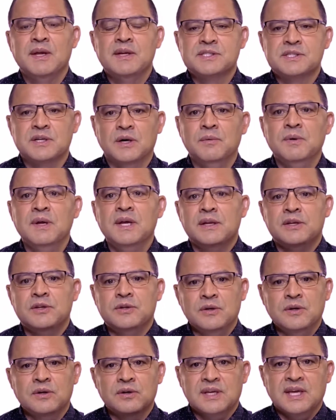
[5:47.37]
So
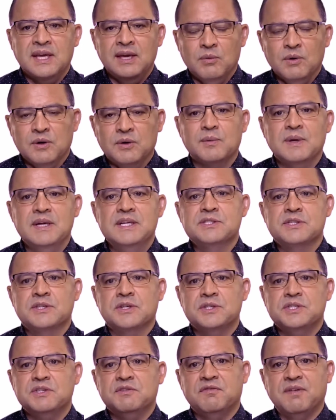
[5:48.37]
do your keyword
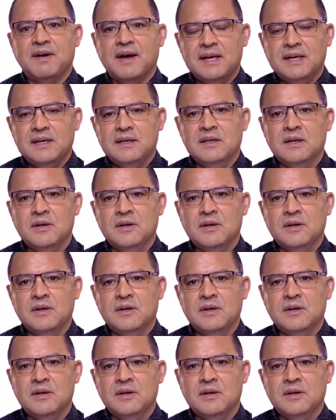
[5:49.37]
research, find,